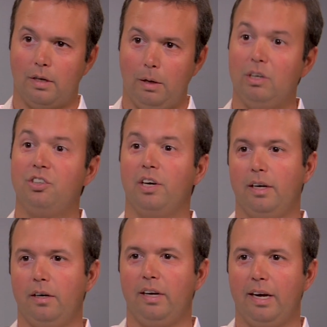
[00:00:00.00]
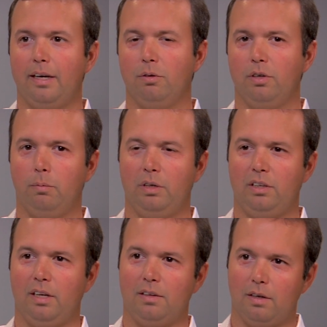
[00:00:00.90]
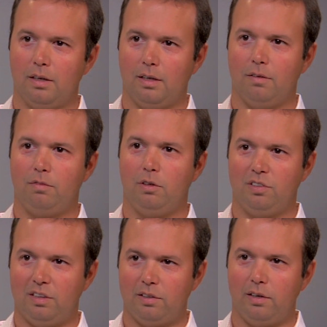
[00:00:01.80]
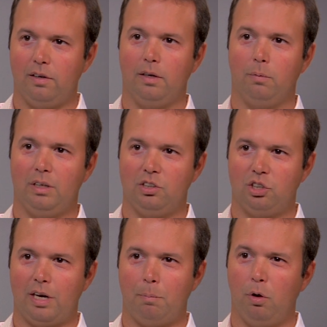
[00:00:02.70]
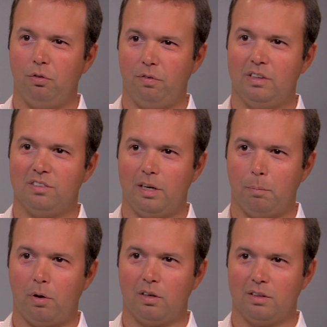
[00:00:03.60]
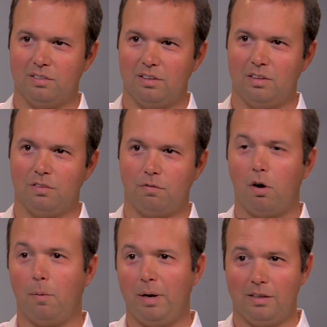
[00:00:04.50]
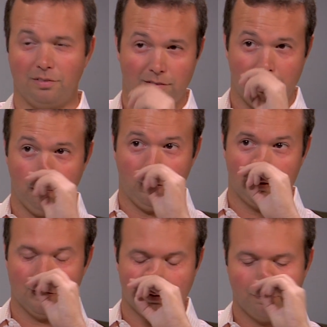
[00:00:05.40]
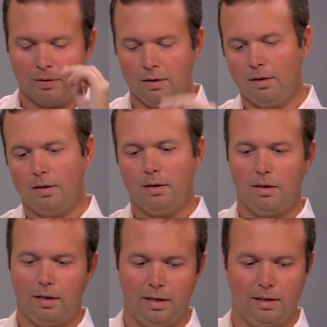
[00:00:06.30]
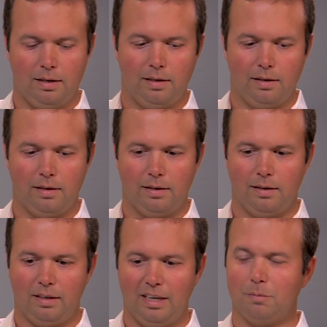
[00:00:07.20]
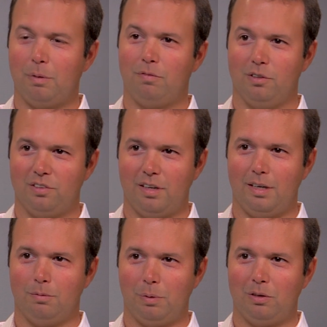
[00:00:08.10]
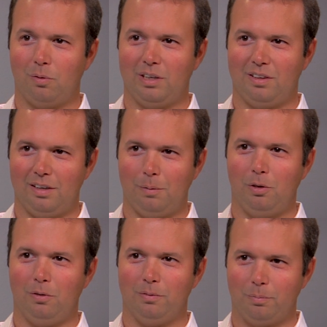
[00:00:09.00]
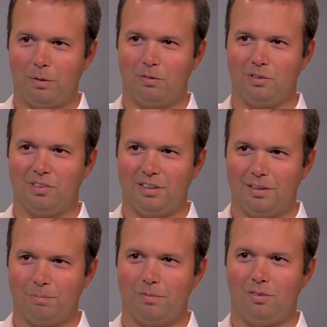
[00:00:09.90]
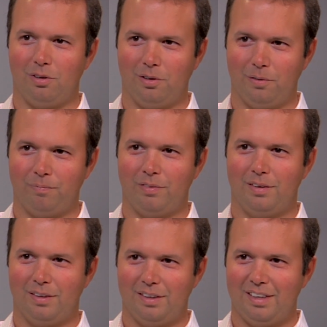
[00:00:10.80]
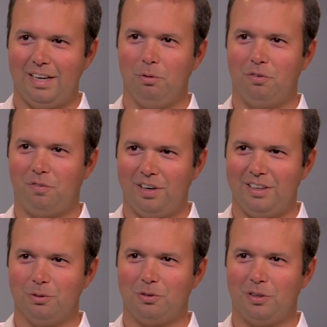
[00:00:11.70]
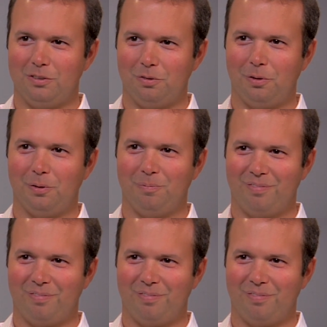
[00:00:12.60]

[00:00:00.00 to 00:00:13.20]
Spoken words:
It was shot here, yeah. Nice. We did a few scenes here, and then we shot most of it in San Marcos at this farmhouse in San Marcos. And, yeah, it's my first time. It's my directing debut. It's my first time. So it was fun. It was stressful, though.